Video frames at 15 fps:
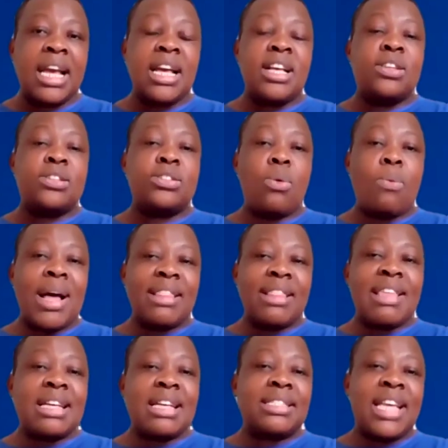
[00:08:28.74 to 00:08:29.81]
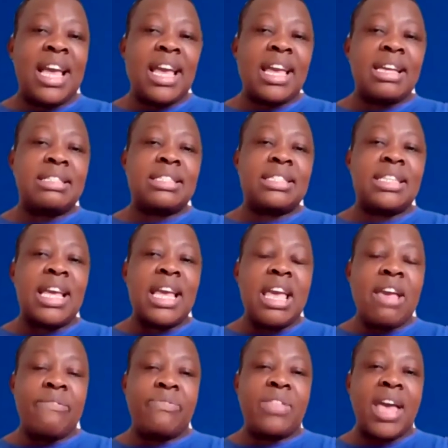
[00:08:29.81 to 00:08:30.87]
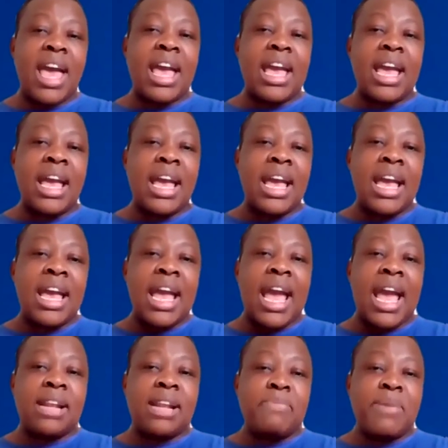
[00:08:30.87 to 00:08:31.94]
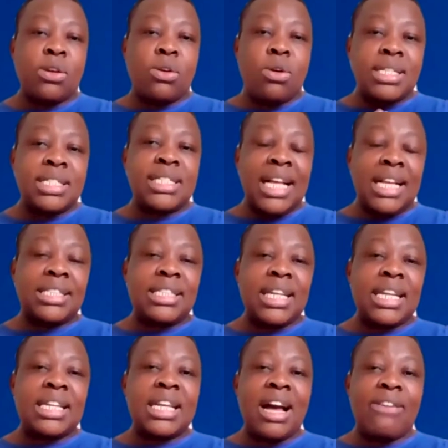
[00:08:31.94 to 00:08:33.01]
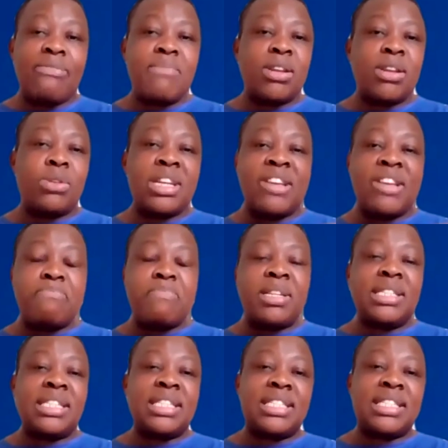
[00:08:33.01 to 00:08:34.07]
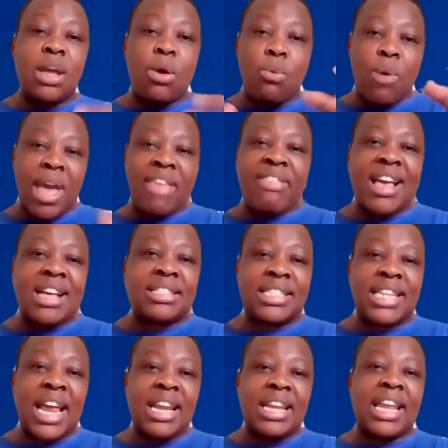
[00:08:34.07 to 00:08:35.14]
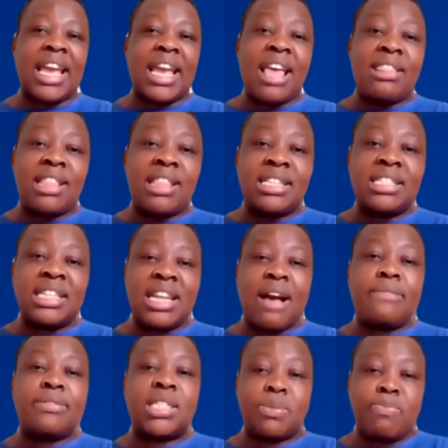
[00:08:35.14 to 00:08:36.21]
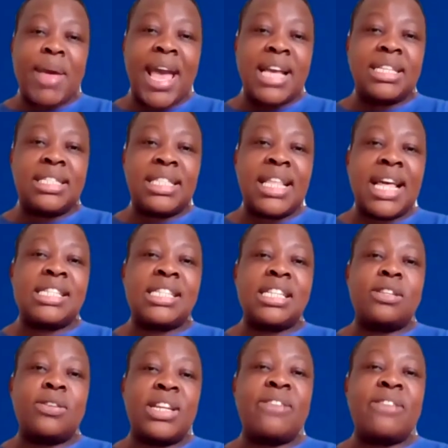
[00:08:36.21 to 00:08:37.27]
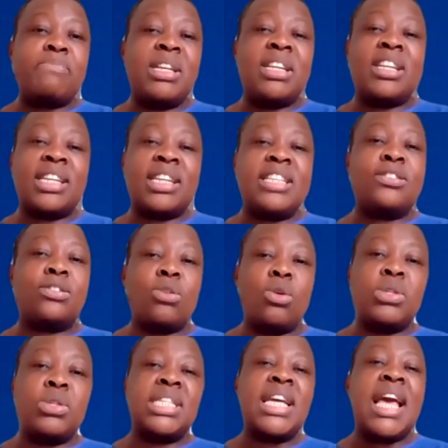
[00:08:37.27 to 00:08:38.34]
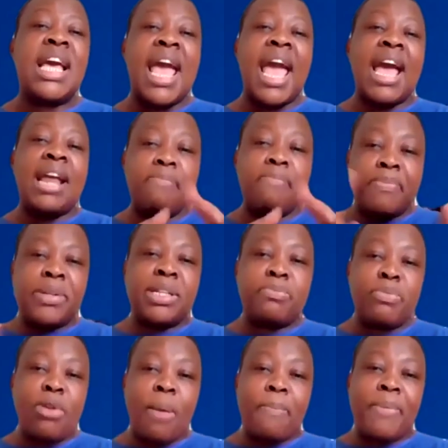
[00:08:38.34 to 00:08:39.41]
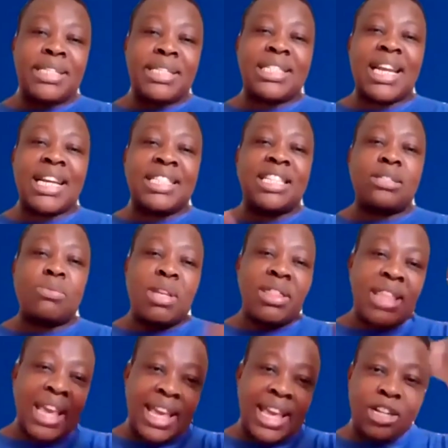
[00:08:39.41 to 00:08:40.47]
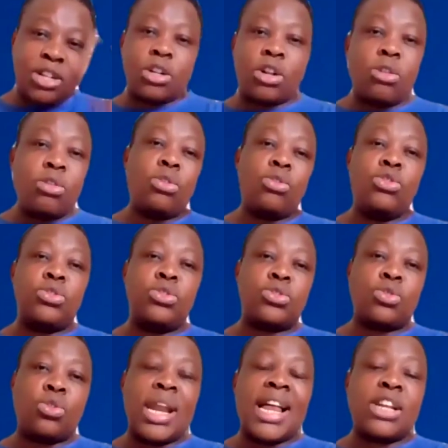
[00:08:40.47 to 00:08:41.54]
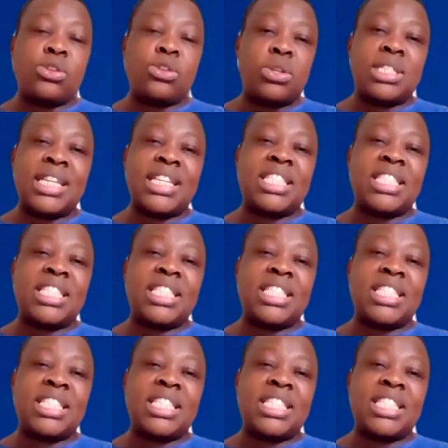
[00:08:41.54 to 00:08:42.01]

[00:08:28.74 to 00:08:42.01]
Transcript: Mm. So what they're saying is, if they had been consulted, government could have built this thing where they are standing, and there's enough space that it could have been rezoned and built proper structures where they can use roller doors and